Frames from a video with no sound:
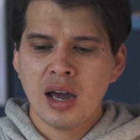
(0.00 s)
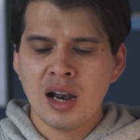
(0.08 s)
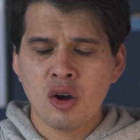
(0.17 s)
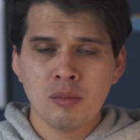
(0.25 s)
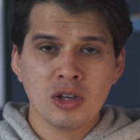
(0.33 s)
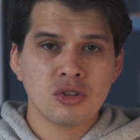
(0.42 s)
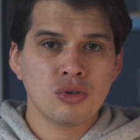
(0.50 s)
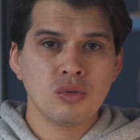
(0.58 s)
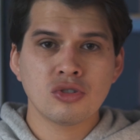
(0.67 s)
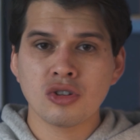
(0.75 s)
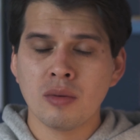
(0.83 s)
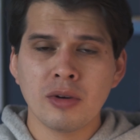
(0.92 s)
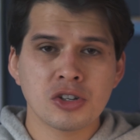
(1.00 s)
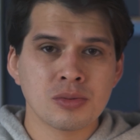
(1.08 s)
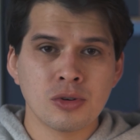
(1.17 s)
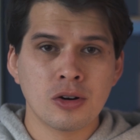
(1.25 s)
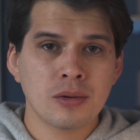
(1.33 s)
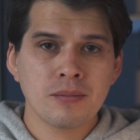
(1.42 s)
allowing me to do so much
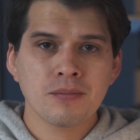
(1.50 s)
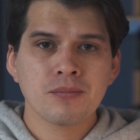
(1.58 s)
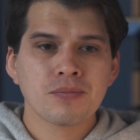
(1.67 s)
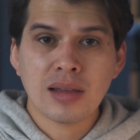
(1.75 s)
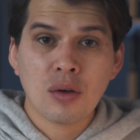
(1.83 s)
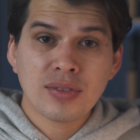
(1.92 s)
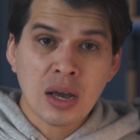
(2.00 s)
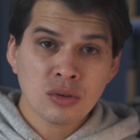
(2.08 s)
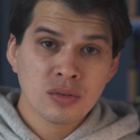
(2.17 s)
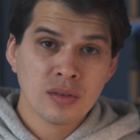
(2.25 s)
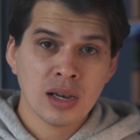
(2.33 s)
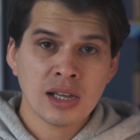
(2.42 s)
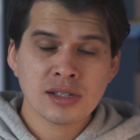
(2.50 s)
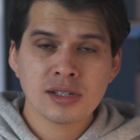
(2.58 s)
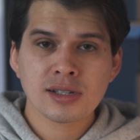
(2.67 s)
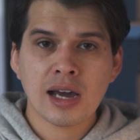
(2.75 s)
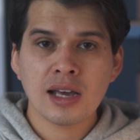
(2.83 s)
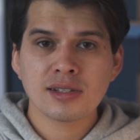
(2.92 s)
more. Now down to the
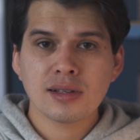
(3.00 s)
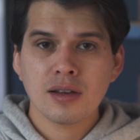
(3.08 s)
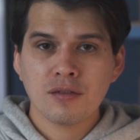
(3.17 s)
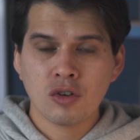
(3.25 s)
lenses, guys.